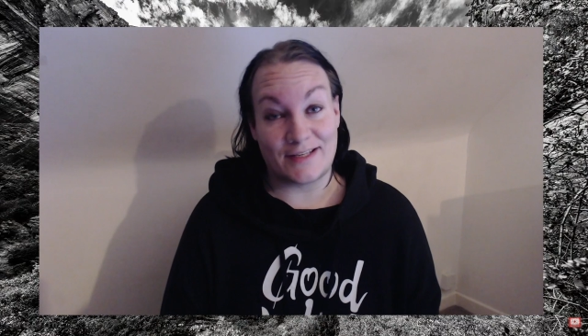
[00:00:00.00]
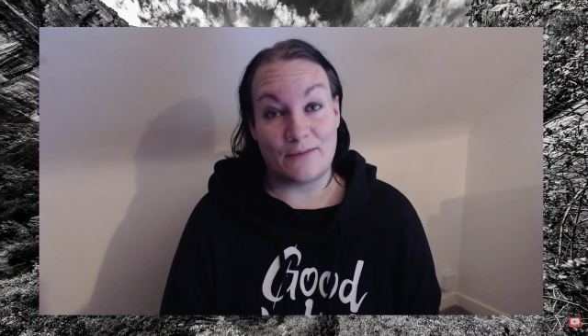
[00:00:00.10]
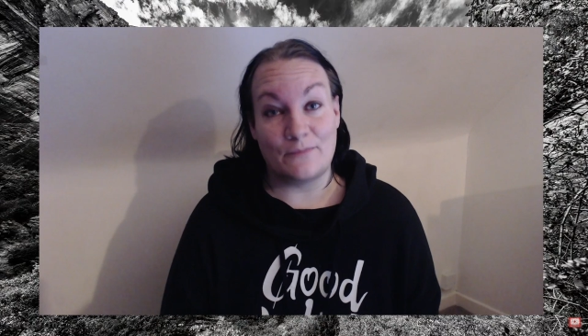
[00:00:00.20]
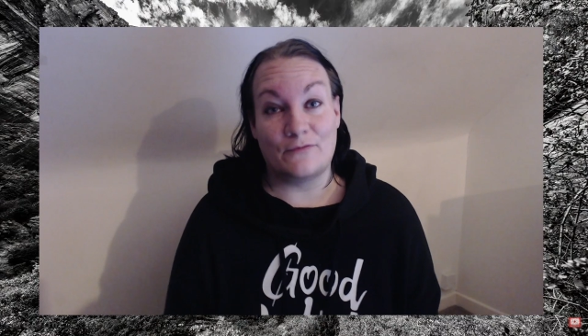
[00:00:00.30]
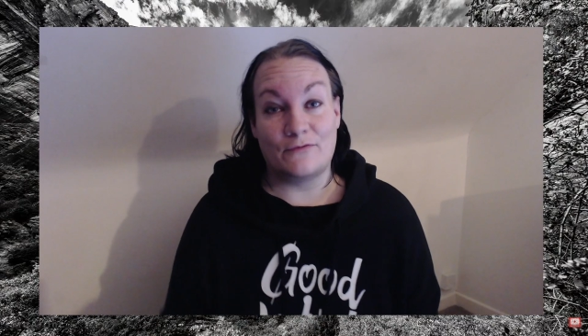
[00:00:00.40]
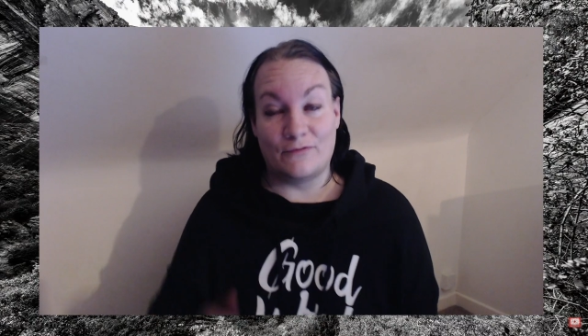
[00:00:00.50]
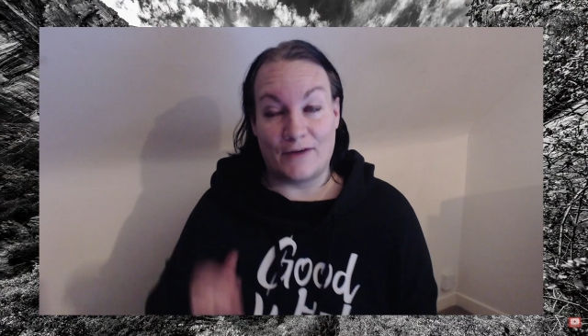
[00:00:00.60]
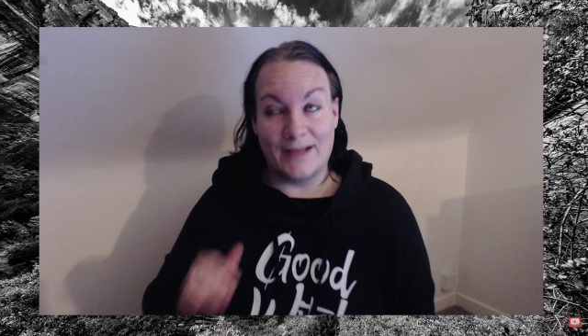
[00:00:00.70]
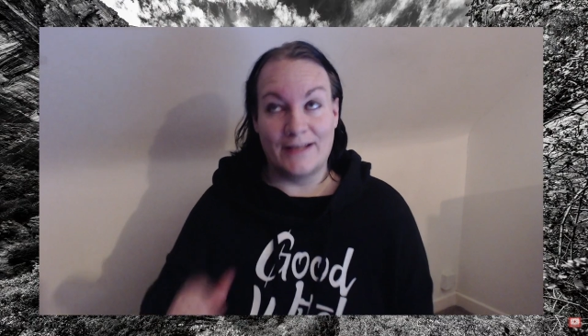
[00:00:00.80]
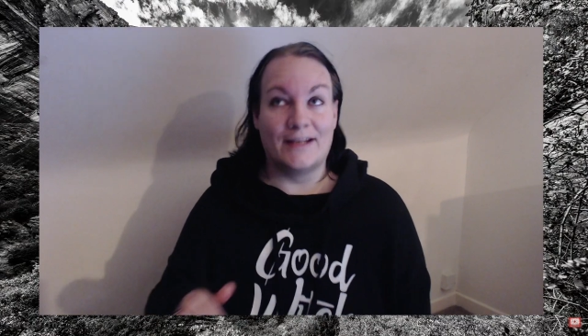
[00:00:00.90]
I'm
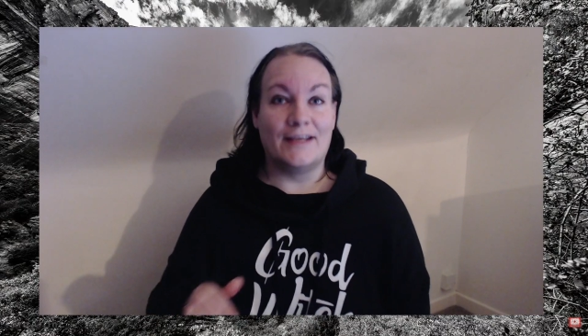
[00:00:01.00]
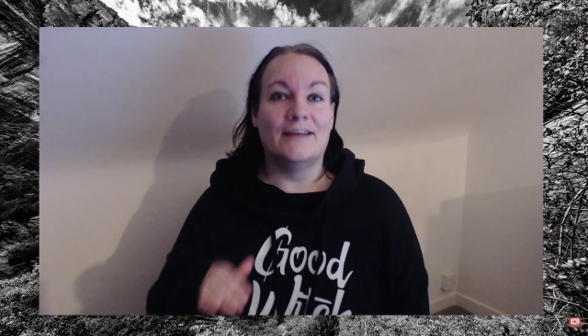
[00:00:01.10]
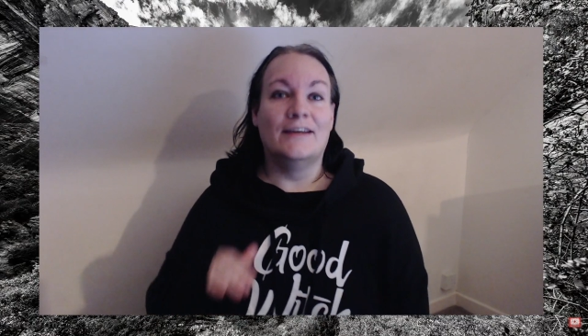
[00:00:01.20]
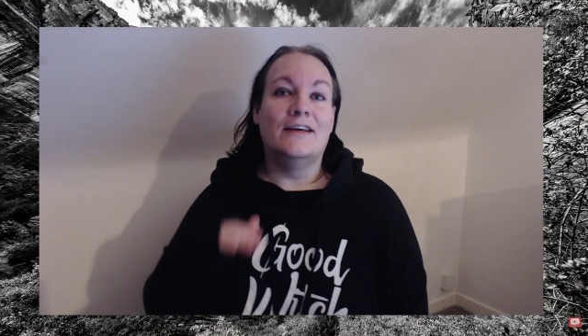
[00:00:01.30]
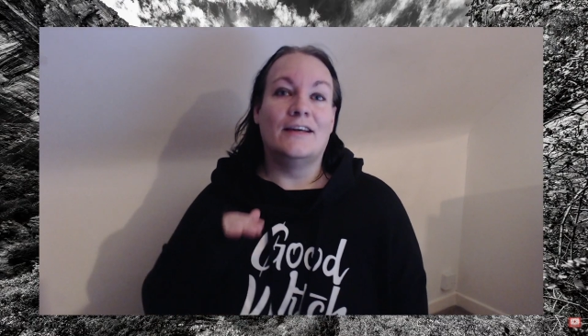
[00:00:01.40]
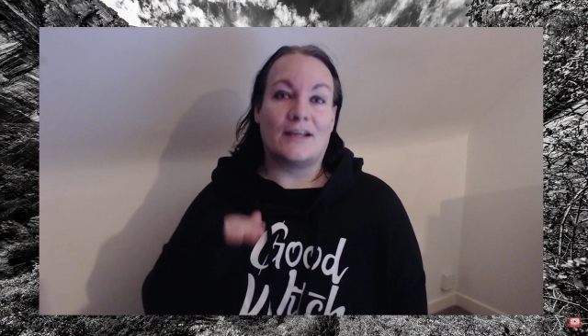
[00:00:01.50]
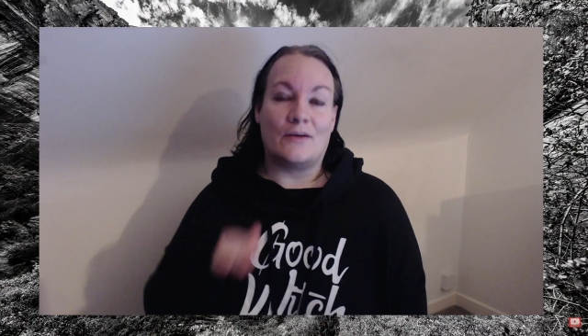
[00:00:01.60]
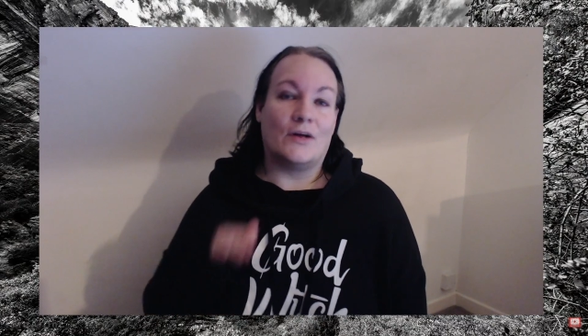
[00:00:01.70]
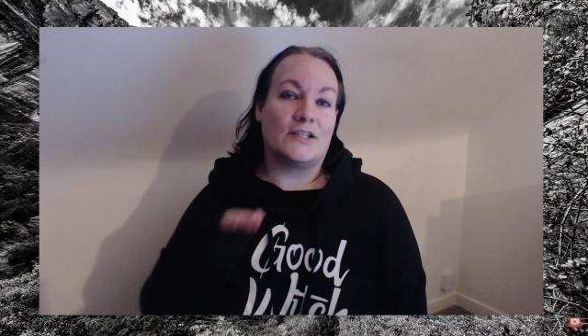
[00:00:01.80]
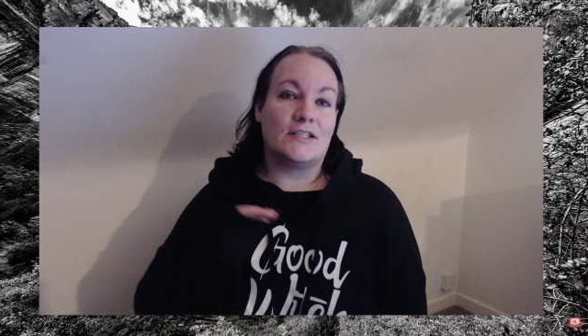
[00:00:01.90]
finally gonna
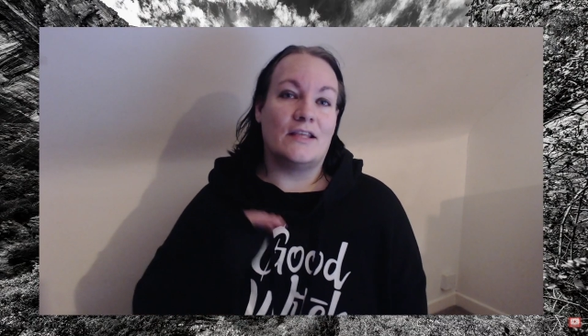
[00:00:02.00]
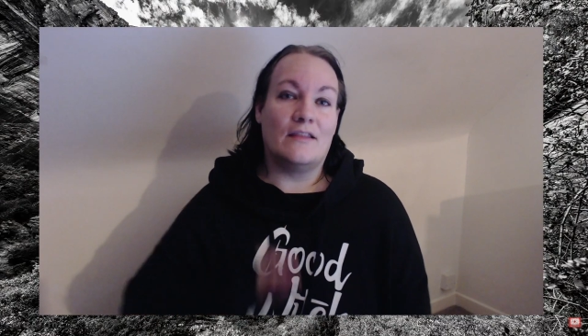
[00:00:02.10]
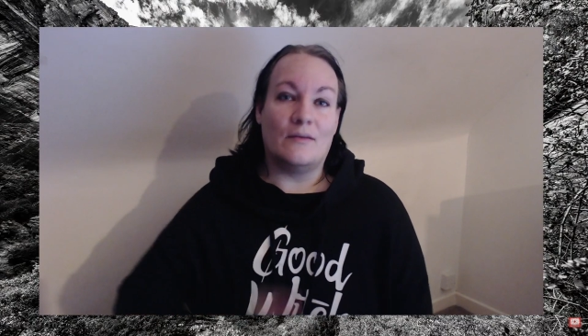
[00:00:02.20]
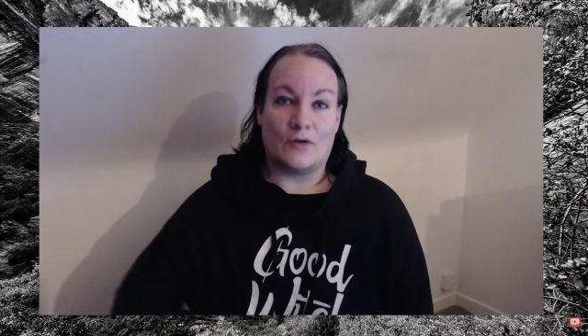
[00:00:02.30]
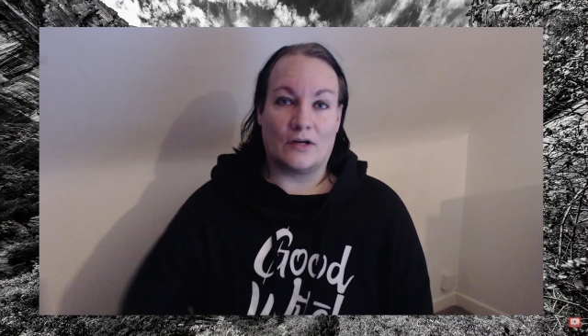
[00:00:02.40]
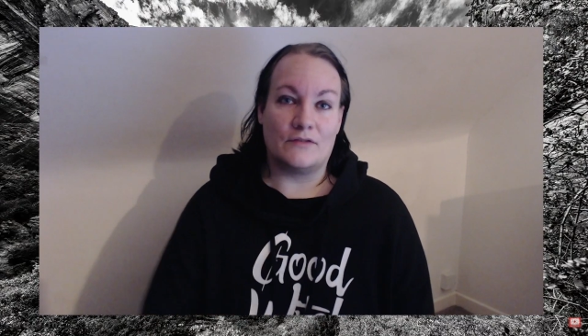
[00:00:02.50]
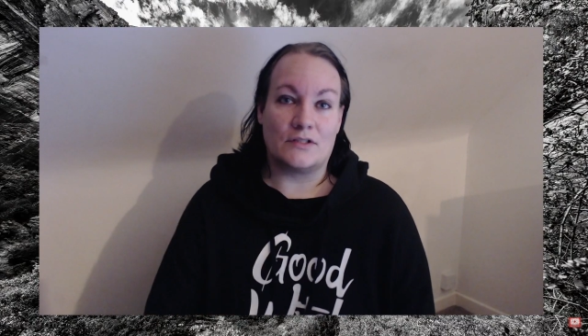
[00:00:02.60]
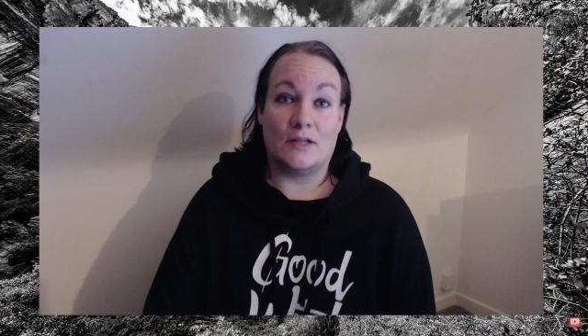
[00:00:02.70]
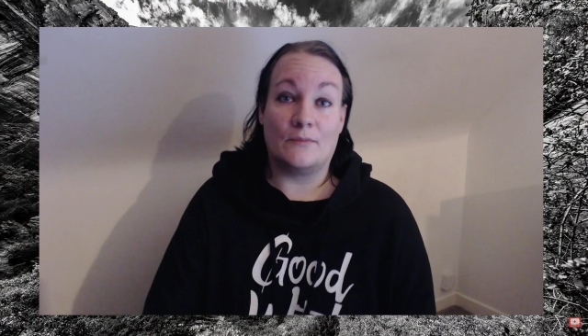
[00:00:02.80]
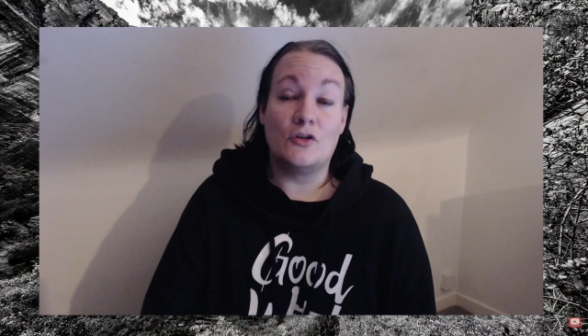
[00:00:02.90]
watch The Breakfast
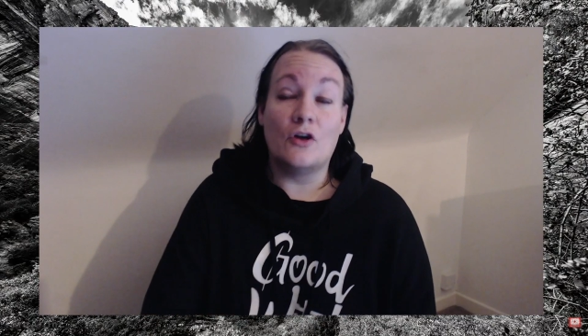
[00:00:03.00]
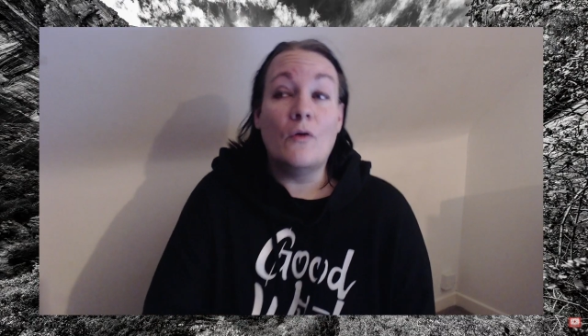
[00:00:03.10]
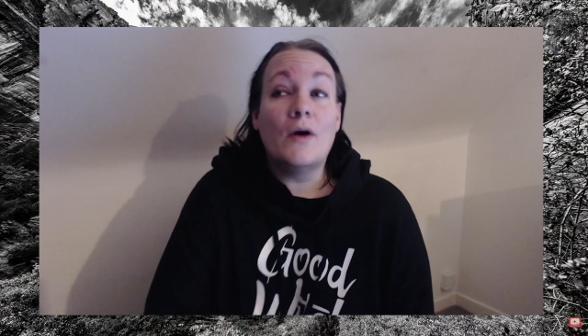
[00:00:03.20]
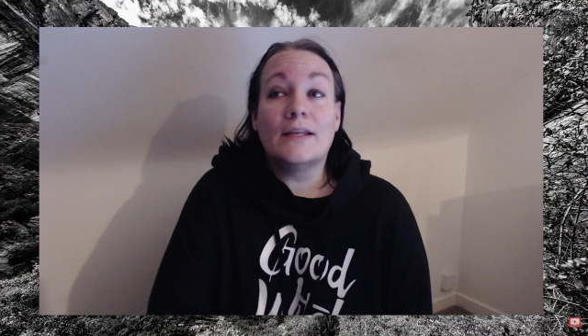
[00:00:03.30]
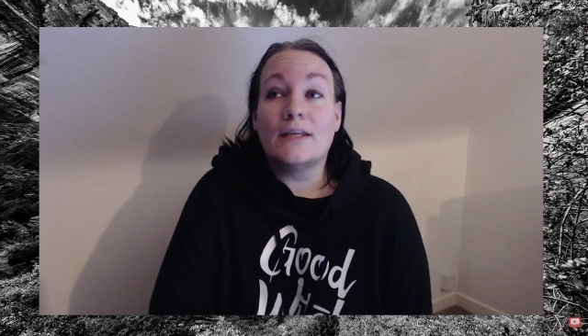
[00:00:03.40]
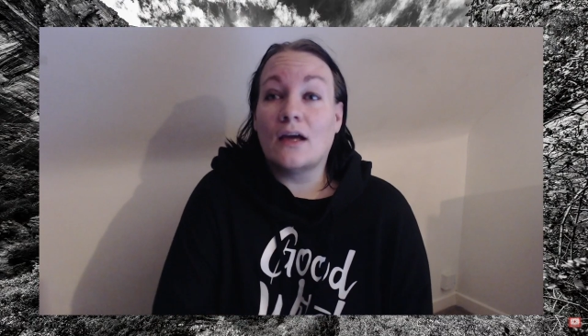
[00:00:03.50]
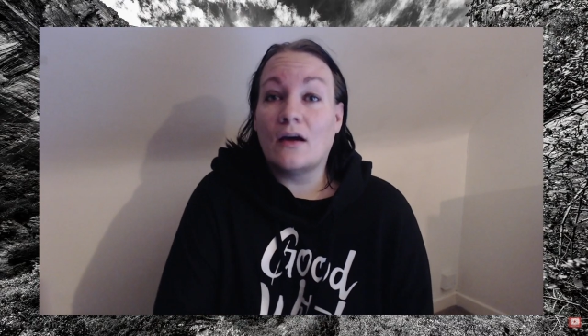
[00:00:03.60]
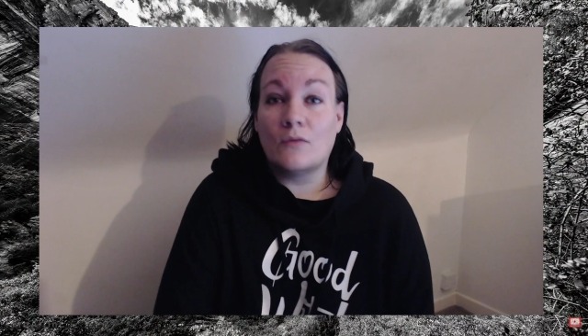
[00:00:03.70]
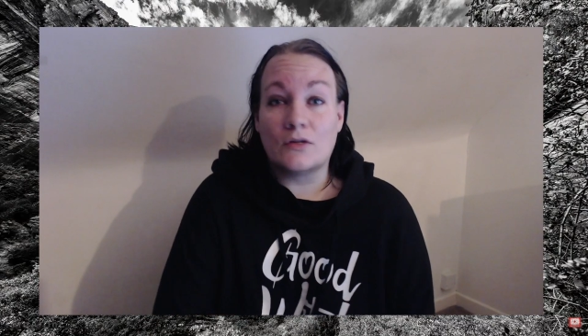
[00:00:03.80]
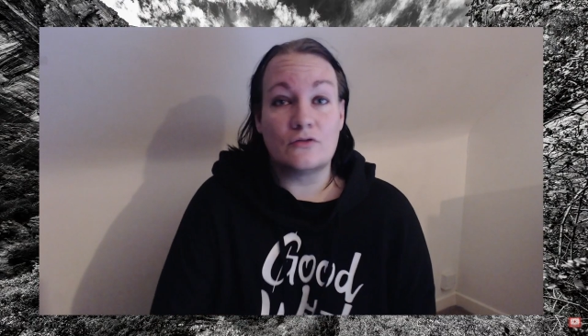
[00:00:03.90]
Club. No idea
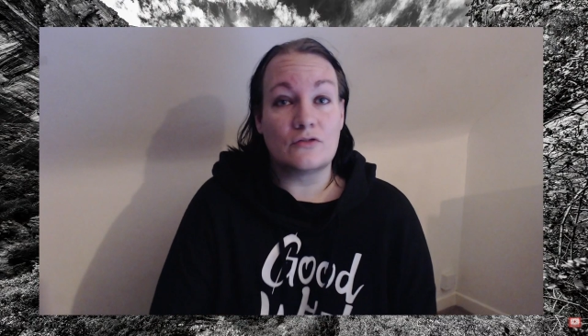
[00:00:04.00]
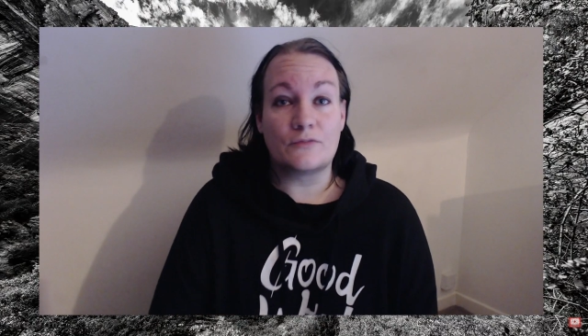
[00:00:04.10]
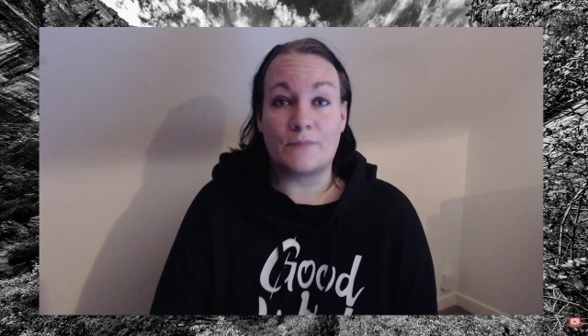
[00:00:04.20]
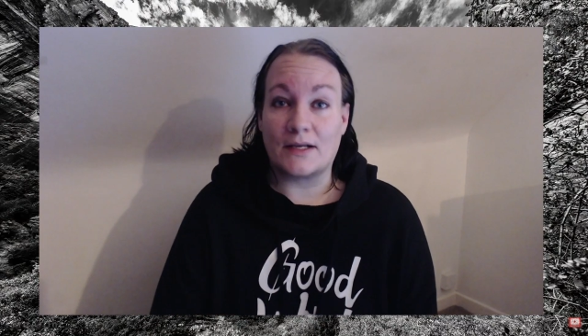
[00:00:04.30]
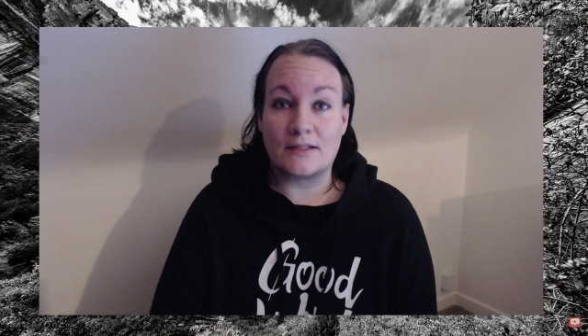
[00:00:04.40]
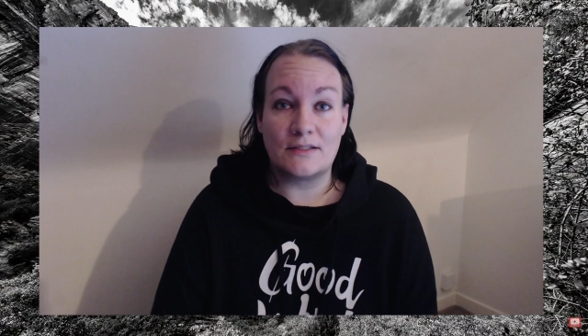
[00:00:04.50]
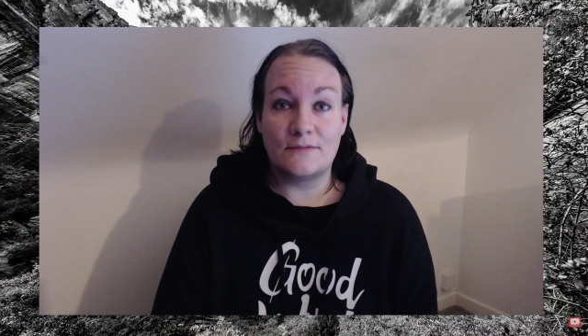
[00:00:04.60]
what to expect.